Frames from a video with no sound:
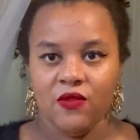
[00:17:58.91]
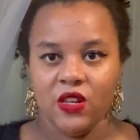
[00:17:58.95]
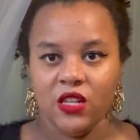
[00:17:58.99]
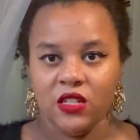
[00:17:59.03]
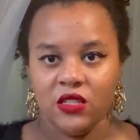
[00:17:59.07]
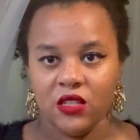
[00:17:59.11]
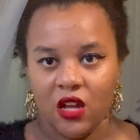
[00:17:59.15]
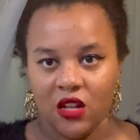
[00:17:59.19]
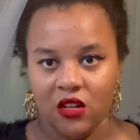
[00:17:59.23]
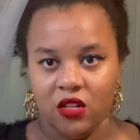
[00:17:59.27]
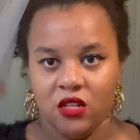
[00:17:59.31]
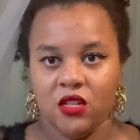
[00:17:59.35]
and
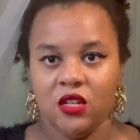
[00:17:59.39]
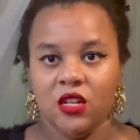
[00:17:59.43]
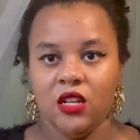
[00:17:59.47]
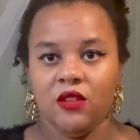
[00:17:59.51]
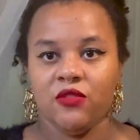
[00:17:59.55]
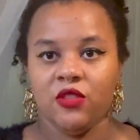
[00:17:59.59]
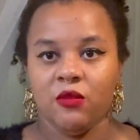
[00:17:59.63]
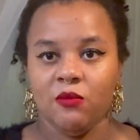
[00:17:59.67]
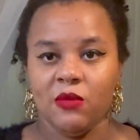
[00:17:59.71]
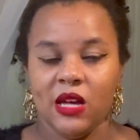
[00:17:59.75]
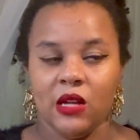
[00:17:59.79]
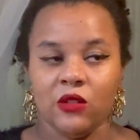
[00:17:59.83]
it's
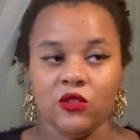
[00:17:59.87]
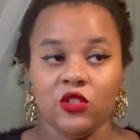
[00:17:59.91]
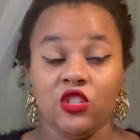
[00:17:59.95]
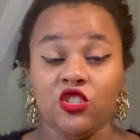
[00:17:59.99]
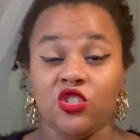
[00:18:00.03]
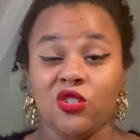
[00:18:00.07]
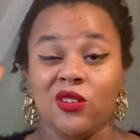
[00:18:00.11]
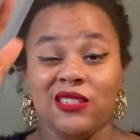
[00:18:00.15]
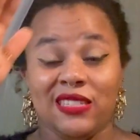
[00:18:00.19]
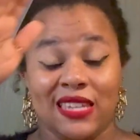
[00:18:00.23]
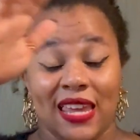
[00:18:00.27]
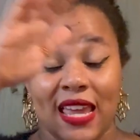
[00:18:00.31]
underneath the mountain
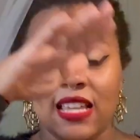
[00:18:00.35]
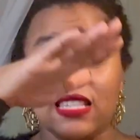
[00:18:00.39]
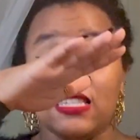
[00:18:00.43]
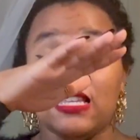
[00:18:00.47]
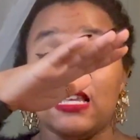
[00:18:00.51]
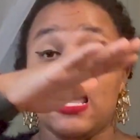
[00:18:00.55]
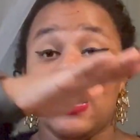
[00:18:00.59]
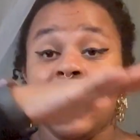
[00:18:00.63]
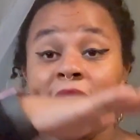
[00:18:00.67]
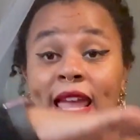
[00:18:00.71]
so it takes